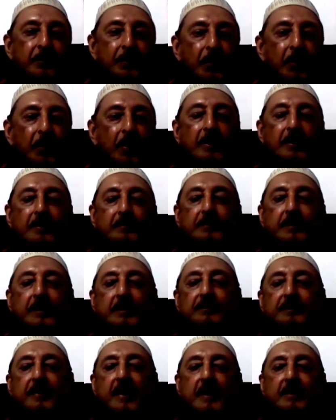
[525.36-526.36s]
So all of
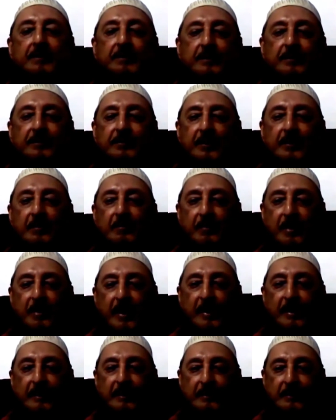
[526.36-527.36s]
these factors
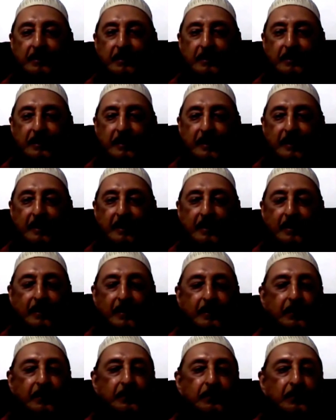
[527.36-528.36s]
combine
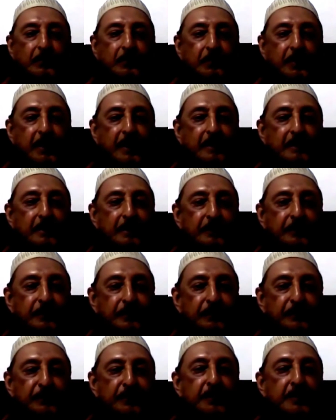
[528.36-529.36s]
to make this
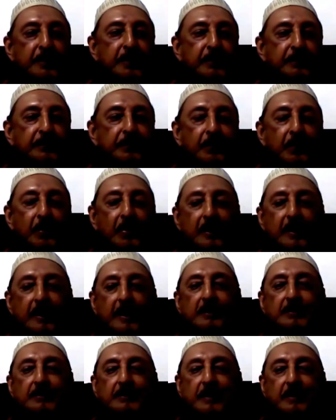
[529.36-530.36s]
circus called
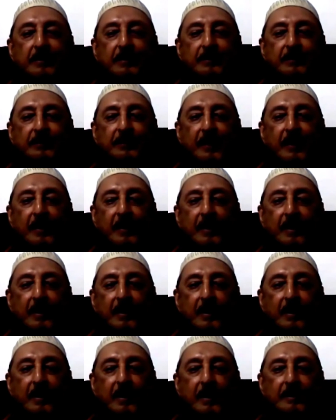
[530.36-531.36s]
elections
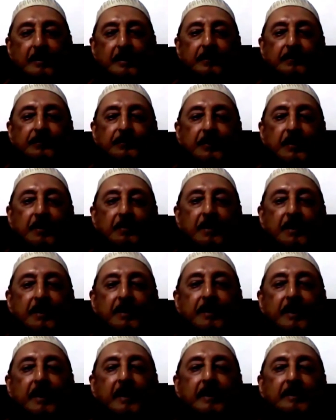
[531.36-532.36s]
an
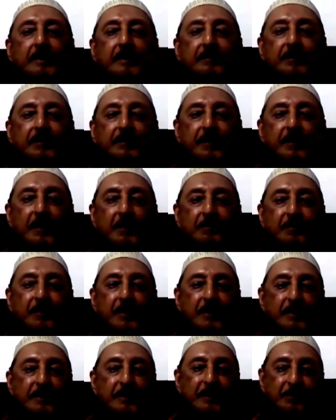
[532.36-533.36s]
extremely negative
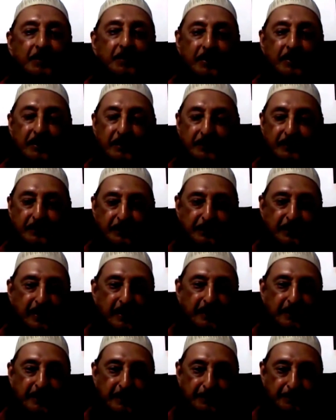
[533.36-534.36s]
development in modern
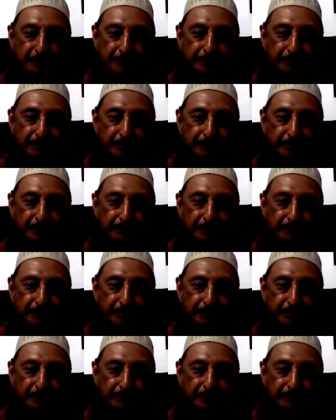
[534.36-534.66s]
society.